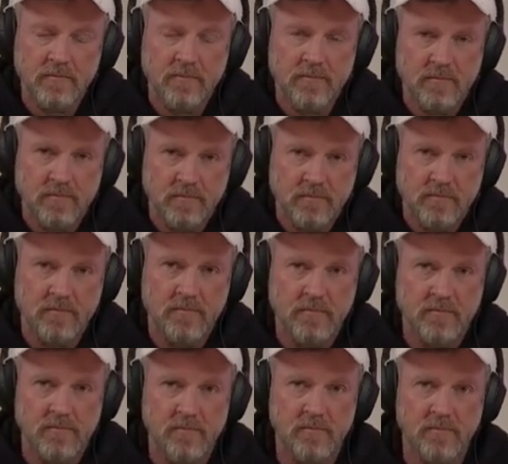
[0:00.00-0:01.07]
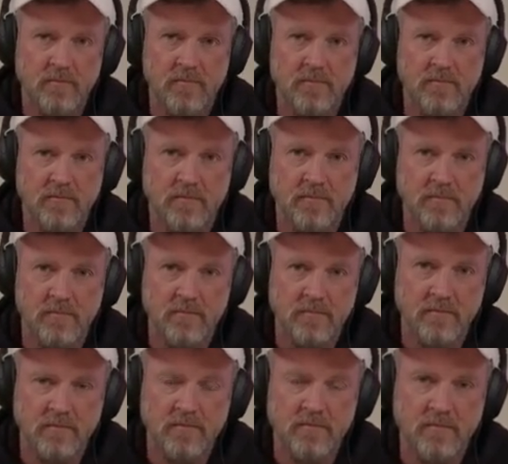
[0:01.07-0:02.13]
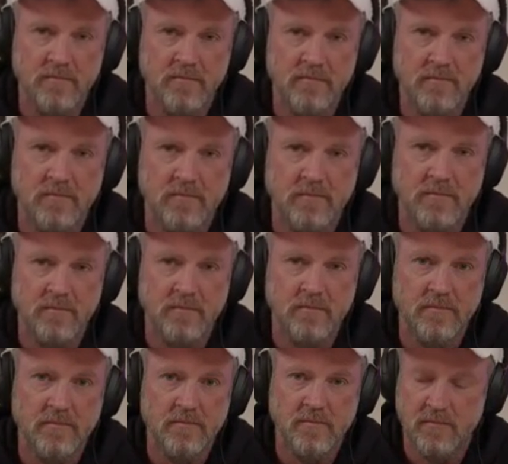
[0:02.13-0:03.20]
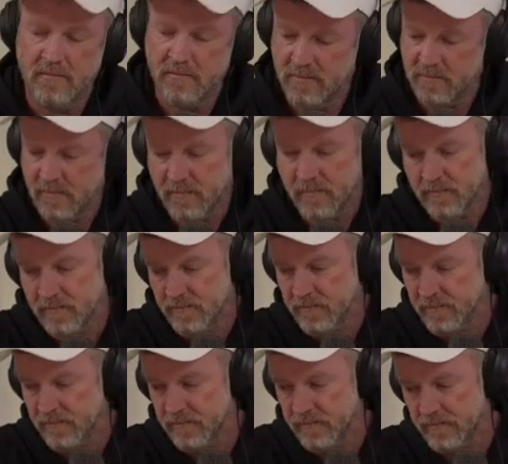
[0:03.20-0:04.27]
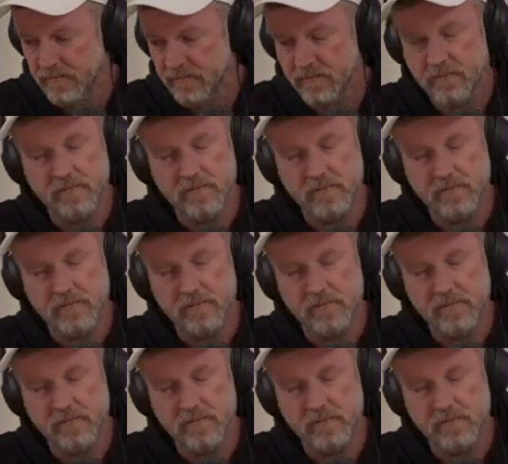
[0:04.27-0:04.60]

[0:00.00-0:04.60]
(not speaking)